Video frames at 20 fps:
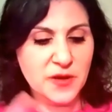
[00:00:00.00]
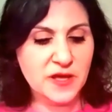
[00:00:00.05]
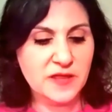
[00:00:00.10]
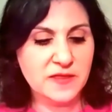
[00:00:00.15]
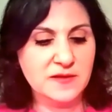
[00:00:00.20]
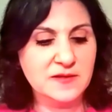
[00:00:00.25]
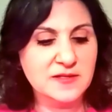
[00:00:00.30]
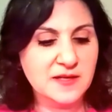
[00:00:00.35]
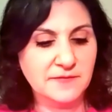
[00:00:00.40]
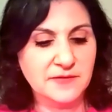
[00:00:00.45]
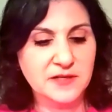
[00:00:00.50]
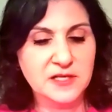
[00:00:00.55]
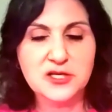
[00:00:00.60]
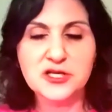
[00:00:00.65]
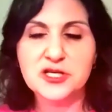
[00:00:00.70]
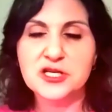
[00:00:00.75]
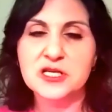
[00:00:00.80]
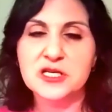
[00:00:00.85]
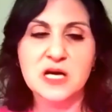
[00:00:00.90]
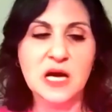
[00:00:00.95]
the
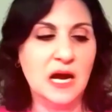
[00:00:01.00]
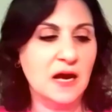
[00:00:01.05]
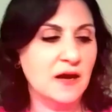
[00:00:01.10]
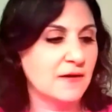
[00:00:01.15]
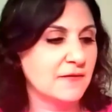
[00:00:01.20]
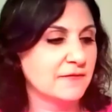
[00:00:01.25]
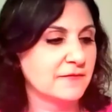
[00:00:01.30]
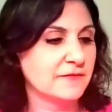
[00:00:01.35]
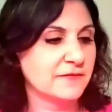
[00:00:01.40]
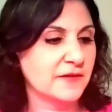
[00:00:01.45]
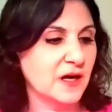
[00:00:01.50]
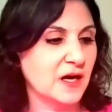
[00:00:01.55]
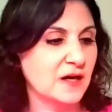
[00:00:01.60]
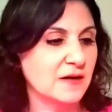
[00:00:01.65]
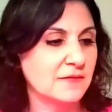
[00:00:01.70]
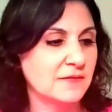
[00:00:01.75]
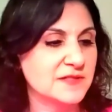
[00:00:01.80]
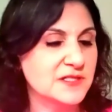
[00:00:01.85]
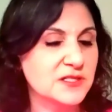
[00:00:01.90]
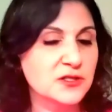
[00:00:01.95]
definition of
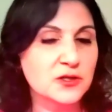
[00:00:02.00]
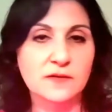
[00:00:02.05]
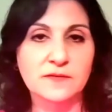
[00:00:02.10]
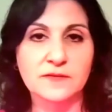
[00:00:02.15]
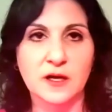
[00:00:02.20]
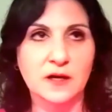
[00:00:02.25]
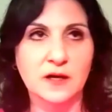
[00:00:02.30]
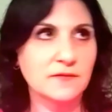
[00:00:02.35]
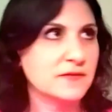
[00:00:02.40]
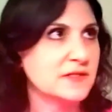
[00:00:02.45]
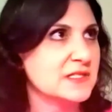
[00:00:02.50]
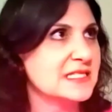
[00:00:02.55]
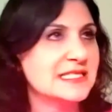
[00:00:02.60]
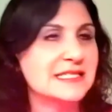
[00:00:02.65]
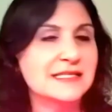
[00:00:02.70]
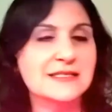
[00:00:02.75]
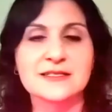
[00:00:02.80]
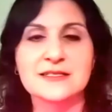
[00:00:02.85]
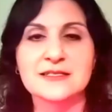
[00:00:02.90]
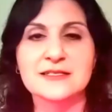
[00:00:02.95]

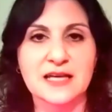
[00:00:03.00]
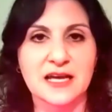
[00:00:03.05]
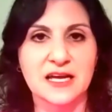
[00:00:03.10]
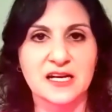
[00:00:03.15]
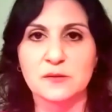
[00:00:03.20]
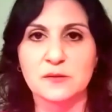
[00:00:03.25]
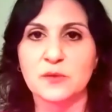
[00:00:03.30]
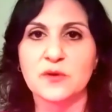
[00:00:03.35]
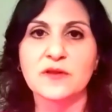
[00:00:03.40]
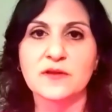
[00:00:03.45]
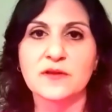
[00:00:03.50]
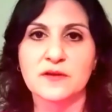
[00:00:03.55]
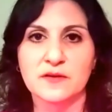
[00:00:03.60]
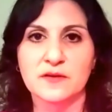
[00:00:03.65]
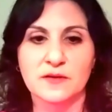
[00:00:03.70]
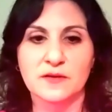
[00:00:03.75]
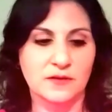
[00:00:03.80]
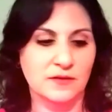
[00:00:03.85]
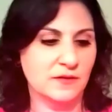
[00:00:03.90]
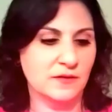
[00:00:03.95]
assistance animal
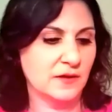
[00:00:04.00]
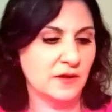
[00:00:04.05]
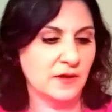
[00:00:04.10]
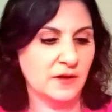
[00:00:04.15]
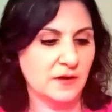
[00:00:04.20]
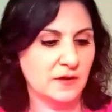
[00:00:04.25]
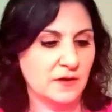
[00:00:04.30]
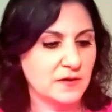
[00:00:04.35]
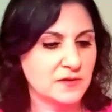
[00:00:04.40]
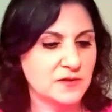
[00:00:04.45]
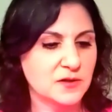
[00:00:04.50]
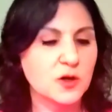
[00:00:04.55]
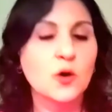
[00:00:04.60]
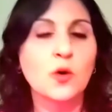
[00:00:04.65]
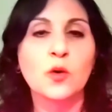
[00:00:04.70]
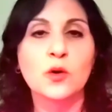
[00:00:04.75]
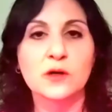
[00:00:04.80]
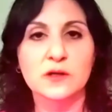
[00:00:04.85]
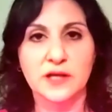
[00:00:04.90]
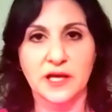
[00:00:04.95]
to
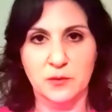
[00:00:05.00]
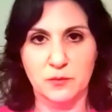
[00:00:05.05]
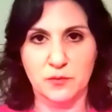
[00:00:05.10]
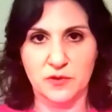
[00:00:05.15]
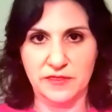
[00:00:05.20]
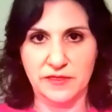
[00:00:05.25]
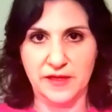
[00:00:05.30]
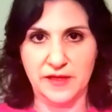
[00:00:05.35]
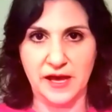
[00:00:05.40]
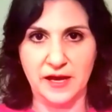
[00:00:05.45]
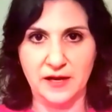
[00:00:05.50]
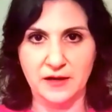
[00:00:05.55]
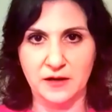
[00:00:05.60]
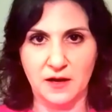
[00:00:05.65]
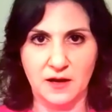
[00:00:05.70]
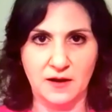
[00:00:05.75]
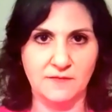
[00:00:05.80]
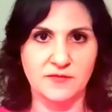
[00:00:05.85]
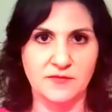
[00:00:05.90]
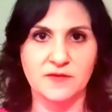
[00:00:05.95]
correlate with that
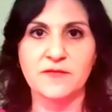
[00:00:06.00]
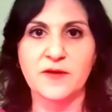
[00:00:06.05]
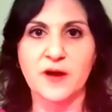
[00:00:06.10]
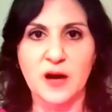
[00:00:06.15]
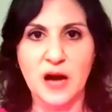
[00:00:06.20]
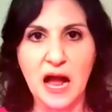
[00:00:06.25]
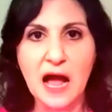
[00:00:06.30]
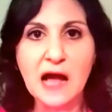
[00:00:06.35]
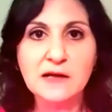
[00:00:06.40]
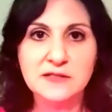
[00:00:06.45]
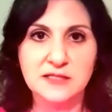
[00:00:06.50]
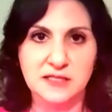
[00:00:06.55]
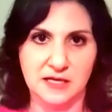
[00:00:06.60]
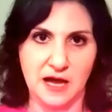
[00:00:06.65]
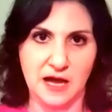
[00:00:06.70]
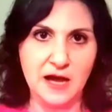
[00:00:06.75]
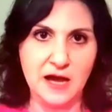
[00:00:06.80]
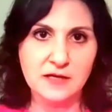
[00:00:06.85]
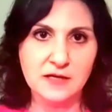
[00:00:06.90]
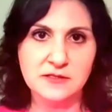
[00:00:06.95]
of the Fair Housing
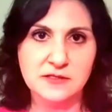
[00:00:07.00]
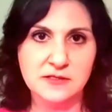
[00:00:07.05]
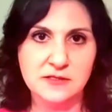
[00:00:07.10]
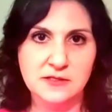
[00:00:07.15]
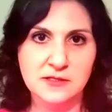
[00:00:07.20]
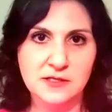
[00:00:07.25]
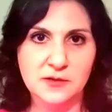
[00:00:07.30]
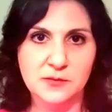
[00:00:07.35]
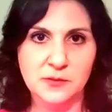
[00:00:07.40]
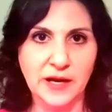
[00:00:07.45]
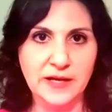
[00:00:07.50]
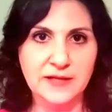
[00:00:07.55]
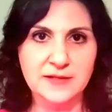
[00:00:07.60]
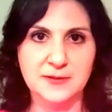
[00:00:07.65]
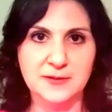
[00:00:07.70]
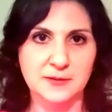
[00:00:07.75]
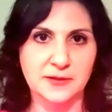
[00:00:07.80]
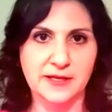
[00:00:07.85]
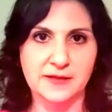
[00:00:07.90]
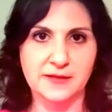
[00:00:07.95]
Act, right?
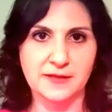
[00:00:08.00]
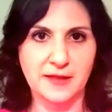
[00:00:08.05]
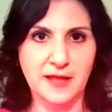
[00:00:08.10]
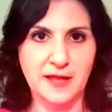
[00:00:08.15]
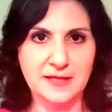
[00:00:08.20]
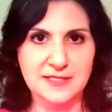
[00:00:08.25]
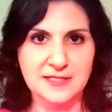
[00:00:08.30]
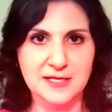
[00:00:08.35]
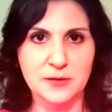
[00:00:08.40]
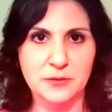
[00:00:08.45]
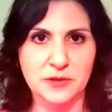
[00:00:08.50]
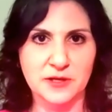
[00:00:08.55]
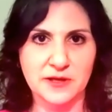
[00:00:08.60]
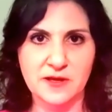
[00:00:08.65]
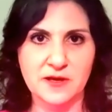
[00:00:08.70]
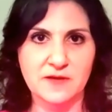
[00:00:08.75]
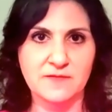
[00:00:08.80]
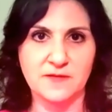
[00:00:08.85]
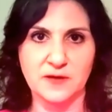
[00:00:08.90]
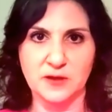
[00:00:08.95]
So like, let's get rid of the
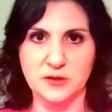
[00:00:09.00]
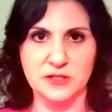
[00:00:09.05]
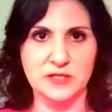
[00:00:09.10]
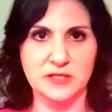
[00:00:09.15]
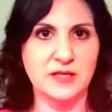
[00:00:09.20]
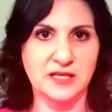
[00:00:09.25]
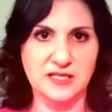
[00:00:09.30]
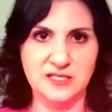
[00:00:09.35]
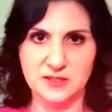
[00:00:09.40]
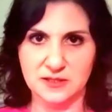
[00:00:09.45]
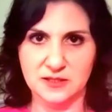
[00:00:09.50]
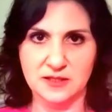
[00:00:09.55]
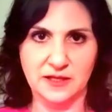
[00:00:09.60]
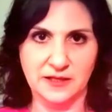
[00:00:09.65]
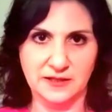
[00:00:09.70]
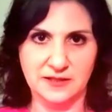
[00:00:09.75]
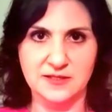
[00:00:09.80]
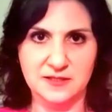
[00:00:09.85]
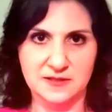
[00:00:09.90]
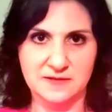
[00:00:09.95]
confusion.
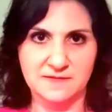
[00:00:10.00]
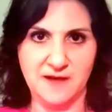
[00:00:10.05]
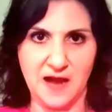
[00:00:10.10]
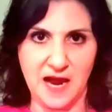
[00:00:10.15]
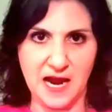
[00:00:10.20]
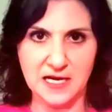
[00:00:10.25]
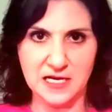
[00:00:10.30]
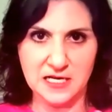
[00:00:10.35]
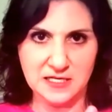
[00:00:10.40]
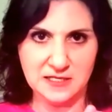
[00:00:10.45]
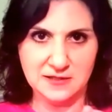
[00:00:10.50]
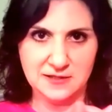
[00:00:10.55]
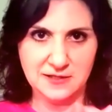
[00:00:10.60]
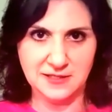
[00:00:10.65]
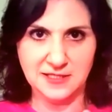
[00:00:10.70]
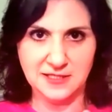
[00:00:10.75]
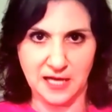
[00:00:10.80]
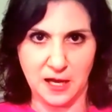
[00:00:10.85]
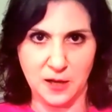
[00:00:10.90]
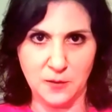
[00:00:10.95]
Let's define it the
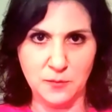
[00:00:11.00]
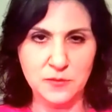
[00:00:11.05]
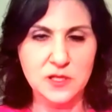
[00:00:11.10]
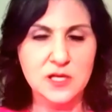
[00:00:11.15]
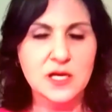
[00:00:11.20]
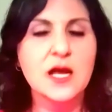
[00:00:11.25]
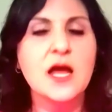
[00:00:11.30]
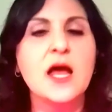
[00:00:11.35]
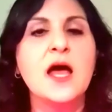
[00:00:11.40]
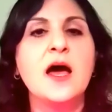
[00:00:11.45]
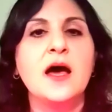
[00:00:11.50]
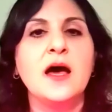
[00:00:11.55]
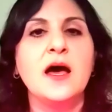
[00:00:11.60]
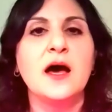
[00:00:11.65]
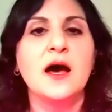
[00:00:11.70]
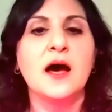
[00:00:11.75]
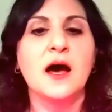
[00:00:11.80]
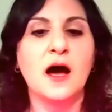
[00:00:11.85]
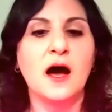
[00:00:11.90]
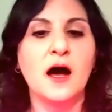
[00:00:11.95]
same.
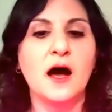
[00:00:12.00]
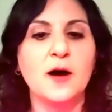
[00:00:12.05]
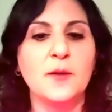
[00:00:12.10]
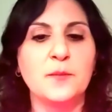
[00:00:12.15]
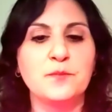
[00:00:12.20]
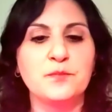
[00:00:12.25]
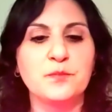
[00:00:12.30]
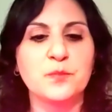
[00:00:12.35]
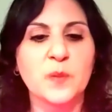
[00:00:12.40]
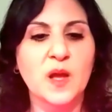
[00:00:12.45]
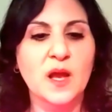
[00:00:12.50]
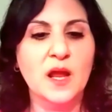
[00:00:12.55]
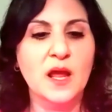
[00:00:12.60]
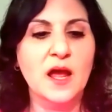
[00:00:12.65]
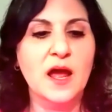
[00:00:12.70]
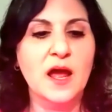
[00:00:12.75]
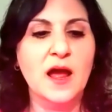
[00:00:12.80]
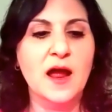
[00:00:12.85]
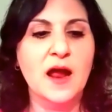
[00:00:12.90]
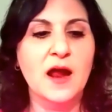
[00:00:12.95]
And
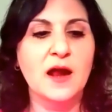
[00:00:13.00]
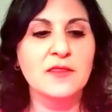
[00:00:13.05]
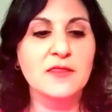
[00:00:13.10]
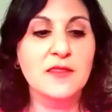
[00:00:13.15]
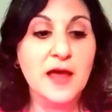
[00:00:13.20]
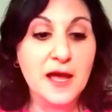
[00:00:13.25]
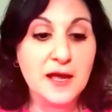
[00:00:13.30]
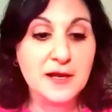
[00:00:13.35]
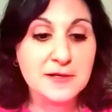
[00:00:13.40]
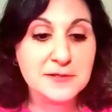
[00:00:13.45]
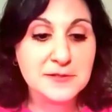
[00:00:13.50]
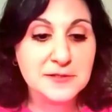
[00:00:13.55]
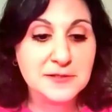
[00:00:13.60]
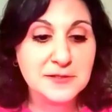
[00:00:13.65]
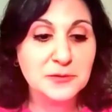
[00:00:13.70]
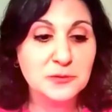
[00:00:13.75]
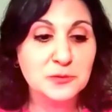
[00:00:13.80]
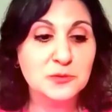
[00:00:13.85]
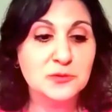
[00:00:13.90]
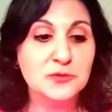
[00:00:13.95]
then
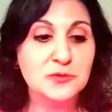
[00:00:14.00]
you